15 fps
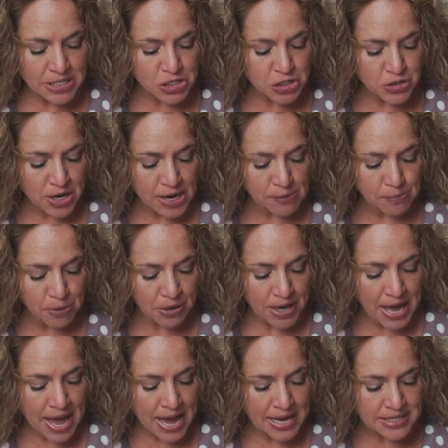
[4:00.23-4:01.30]
a strike per
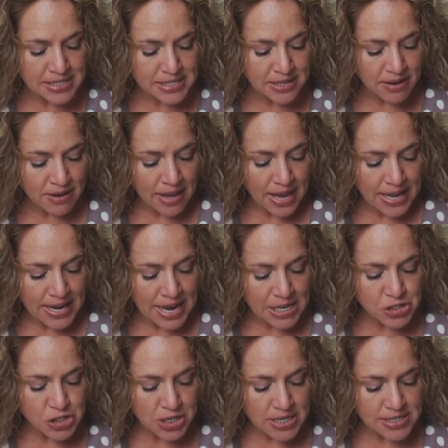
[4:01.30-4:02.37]
cast and
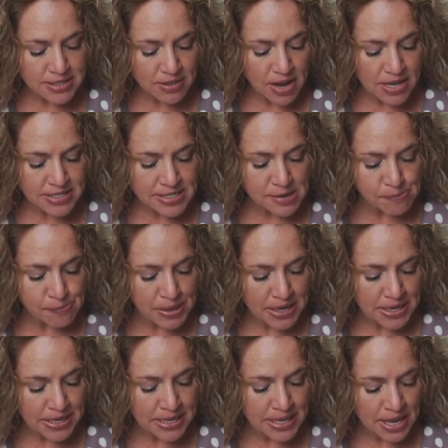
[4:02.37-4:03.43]
had just lost a
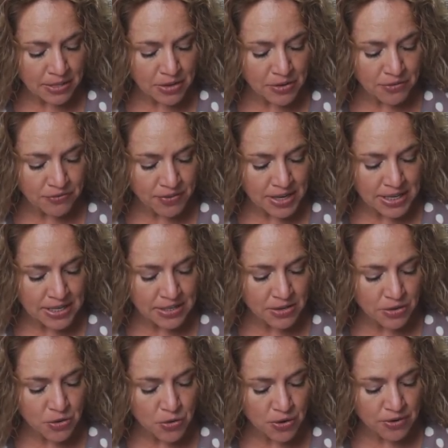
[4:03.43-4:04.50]
big
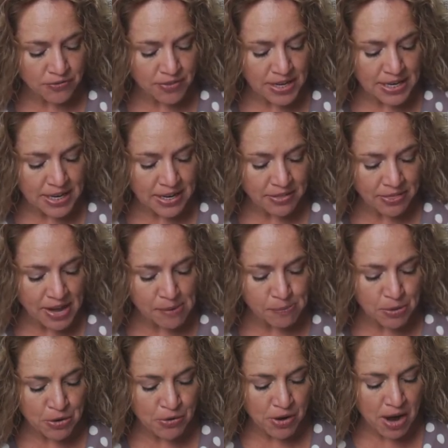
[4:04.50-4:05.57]
yellowfin Corvina that
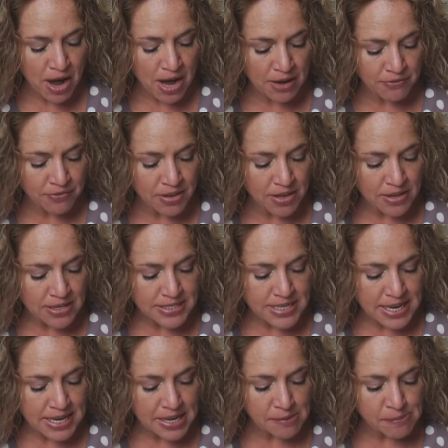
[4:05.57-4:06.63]
broke off,
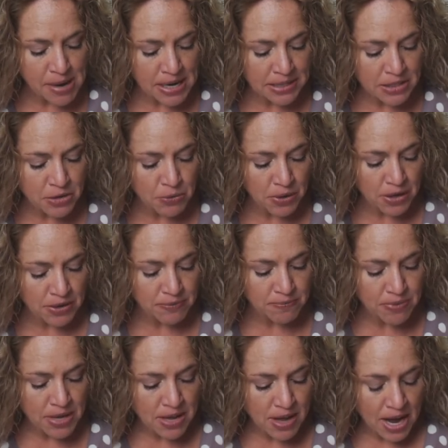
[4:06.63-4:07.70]
taking my lure.
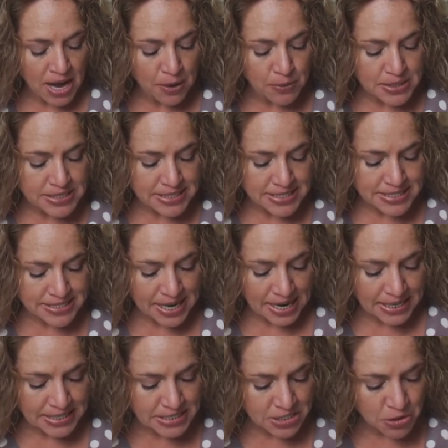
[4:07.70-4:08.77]
I was
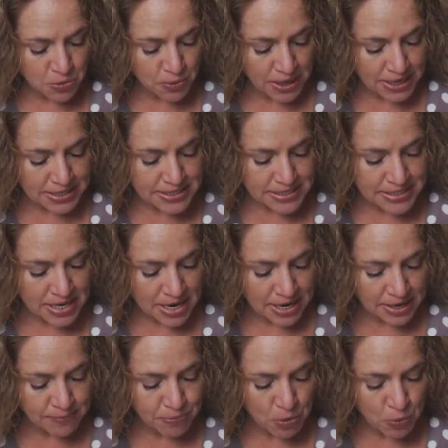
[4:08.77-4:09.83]
excited to waste
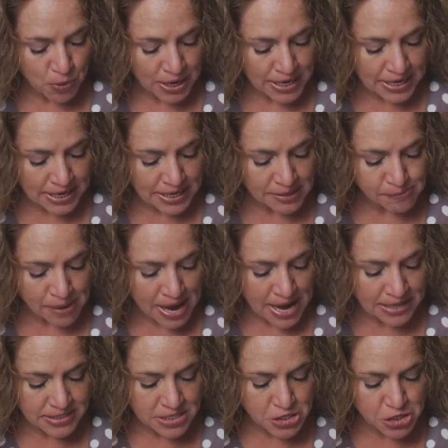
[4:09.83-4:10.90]
time waiting
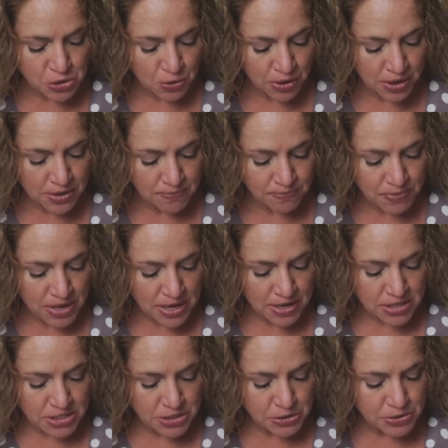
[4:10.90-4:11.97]
back to shore
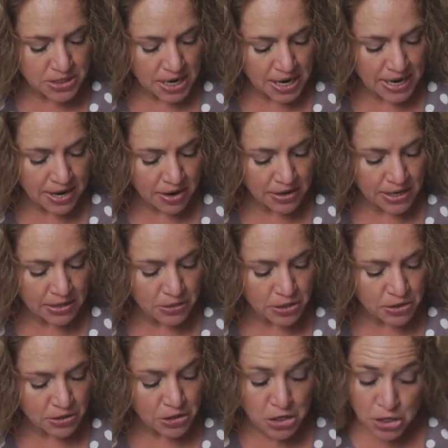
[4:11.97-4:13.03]
to tie on
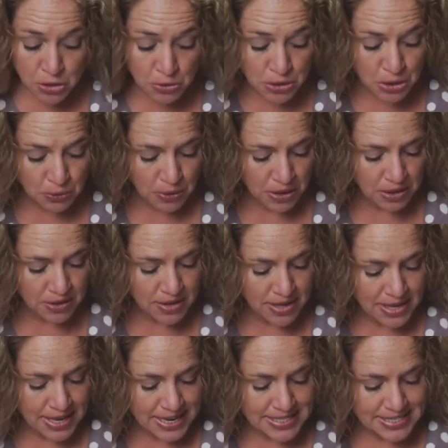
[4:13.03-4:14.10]
a new lure.
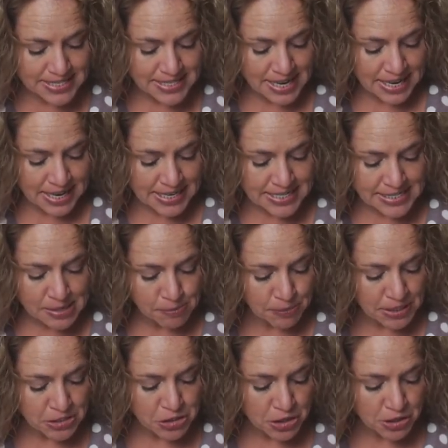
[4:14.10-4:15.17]
Instead, I
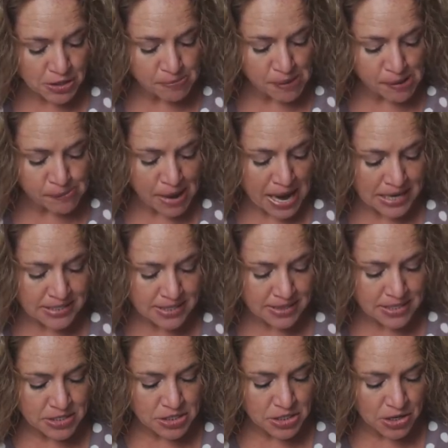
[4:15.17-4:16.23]
simply turned my back to
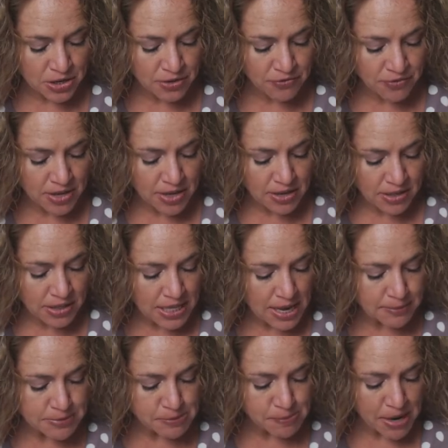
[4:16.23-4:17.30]
the surf,
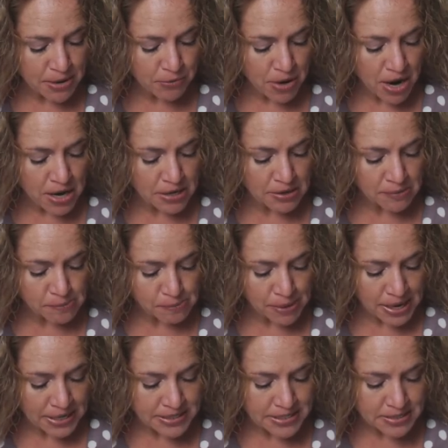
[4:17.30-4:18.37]
clamped my rod
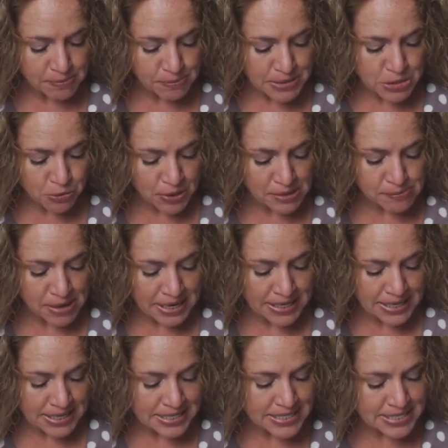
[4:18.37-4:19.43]
butt between my
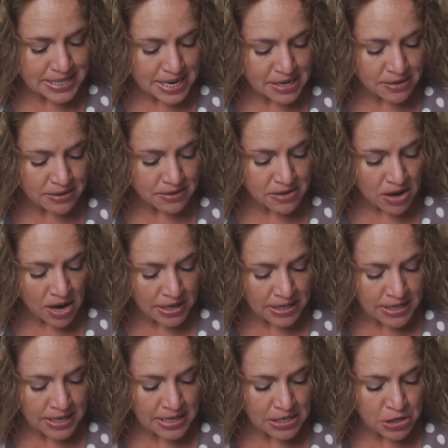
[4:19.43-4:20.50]
knees, and
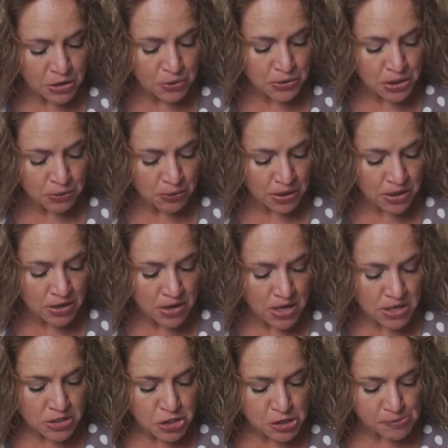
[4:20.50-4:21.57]
knotted a new lure
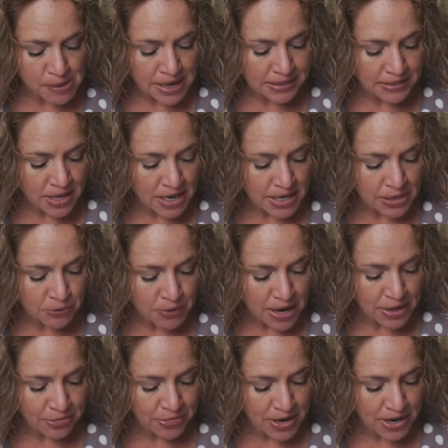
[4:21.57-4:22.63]
to my line
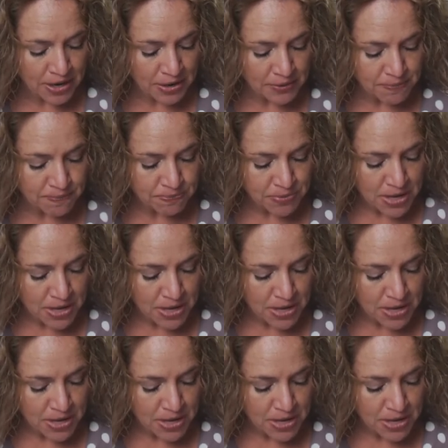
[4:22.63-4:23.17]
right there.